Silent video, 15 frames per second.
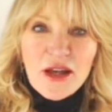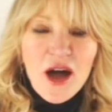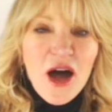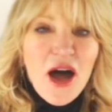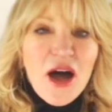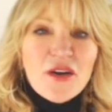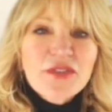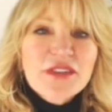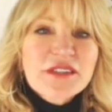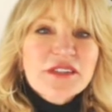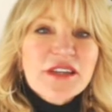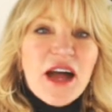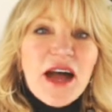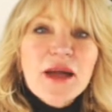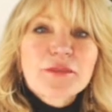
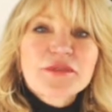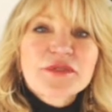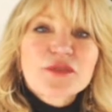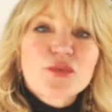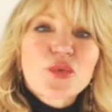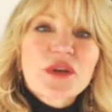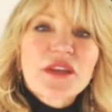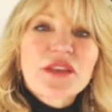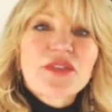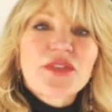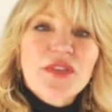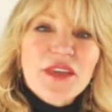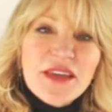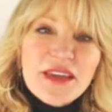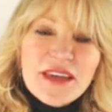Oftentimes we
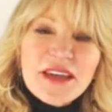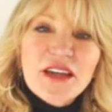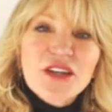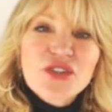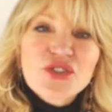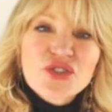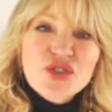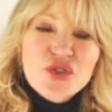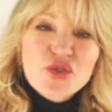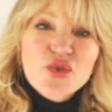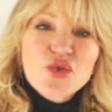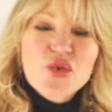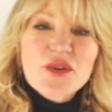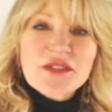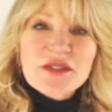think
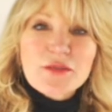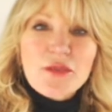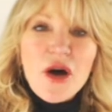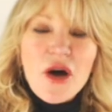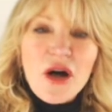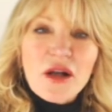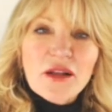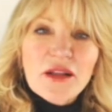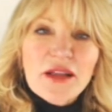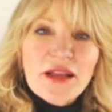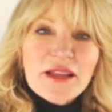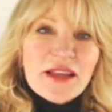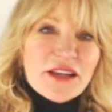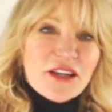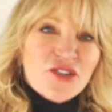too small.
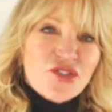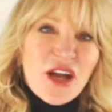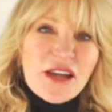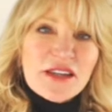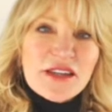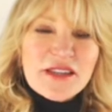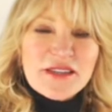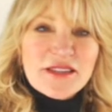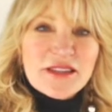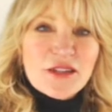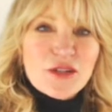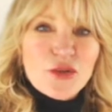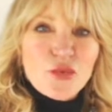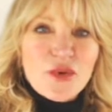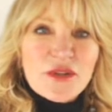Like a Chinese
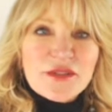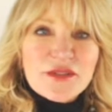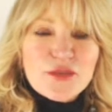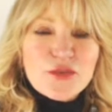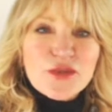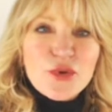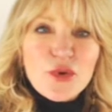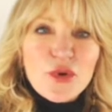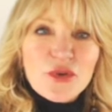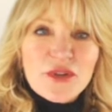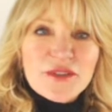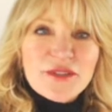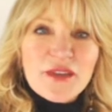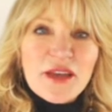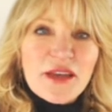leader once was
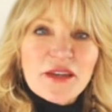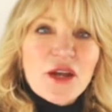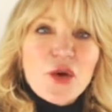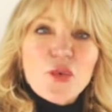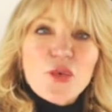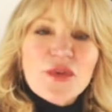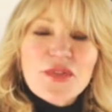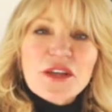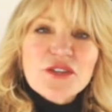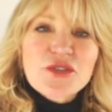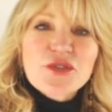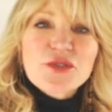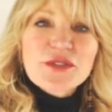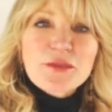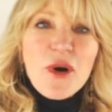quoted saying, "We think too
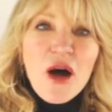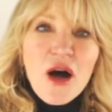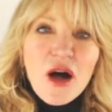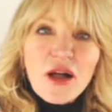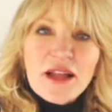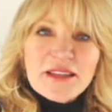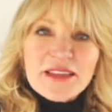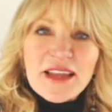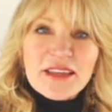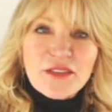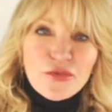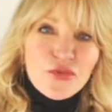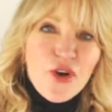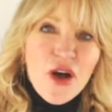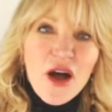small, like the
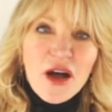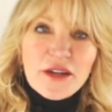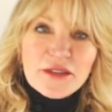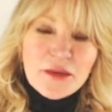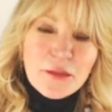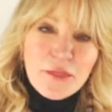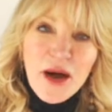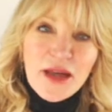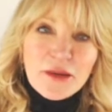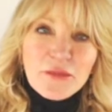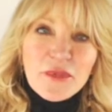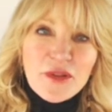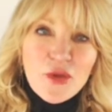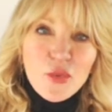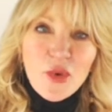frog at the bottom
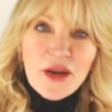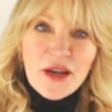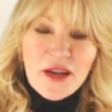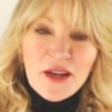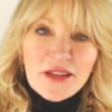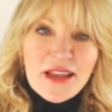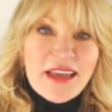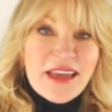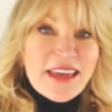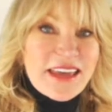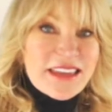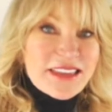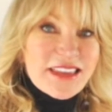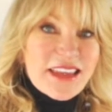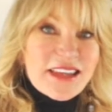of the well. He
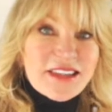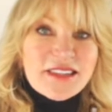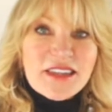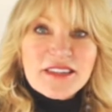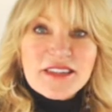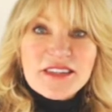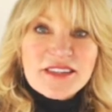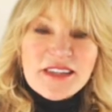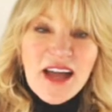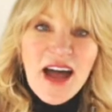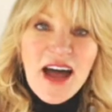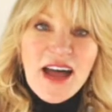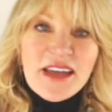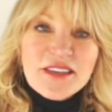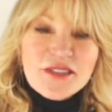thinks that the
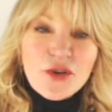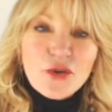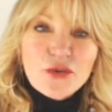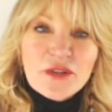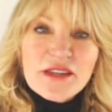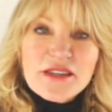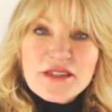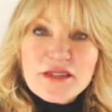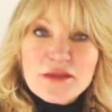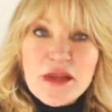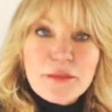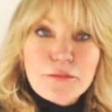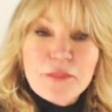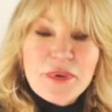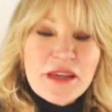sky is only as
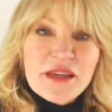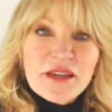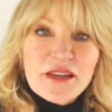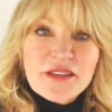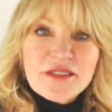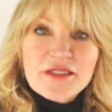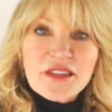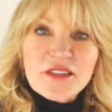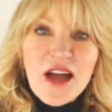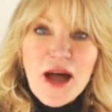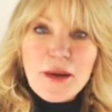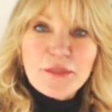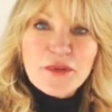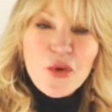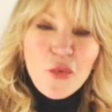big as the
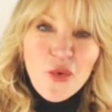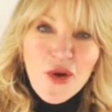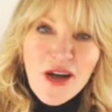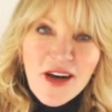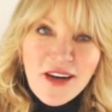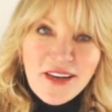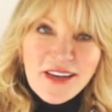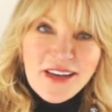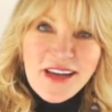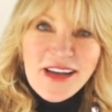top of the well."